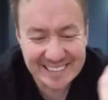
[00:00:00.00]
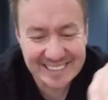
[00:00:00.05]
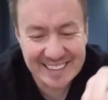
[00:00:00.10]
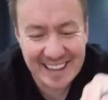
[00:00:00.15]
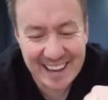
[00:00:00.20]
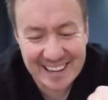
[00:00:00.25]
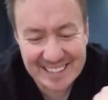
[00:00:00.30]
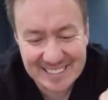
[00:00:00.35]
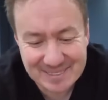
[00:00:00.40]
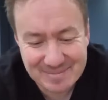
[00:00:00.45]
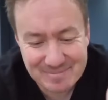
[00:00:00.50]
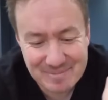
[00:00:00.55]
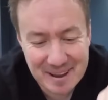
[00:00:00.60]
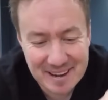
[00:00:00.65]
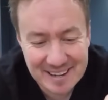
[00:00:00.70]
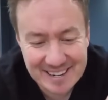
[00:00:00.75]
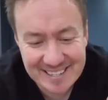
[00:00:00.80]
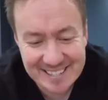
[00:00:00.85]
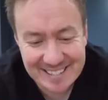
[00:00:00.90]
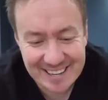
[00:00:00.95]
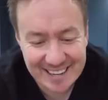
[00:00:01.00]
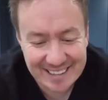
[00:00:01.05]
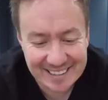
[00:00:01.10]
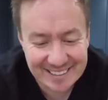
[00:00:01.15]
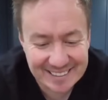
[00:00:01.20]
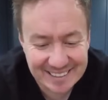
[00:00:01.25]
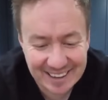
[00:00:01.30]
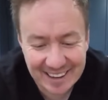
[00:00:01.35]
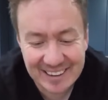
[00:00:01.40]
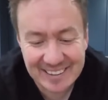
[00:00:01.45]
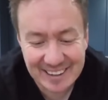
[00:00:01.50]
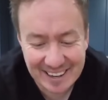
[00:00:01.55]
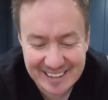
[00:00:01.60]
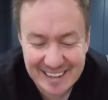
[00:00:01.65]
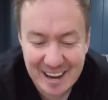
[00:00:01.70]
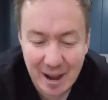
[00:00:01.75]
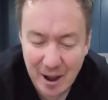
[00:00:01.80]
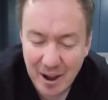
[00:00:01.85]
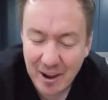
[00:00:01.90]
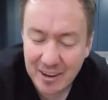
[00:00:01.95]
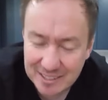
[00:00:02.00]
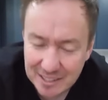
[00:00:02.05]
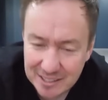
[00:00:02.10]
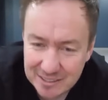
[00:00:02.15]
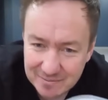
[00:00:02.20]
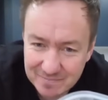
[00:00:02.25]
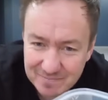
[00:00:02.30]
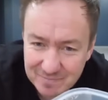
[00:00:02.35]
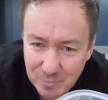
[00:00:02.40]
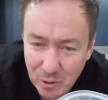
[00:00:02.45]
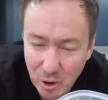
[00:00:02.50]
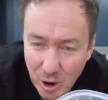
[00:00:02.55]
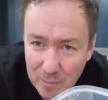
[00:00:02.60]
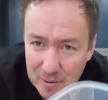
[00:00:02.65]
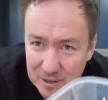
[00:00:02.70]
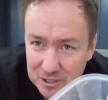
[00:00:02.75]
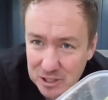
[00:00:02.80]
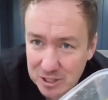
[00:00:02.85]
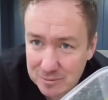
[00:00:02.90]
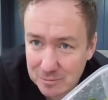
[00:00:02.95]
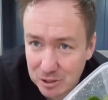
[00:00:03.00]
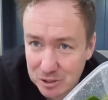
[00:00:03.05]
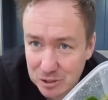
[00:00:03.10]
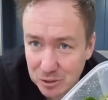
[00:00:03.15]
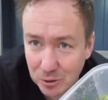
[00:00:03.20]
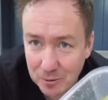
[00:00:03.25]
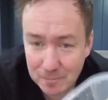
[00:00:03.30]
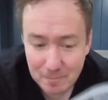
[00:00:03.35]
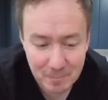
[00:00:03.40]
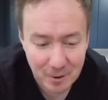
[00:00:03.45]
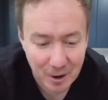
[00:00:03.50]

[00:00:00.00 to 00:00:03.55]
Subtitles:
That's amazing. Okay, yeah, I did put a bit too much on,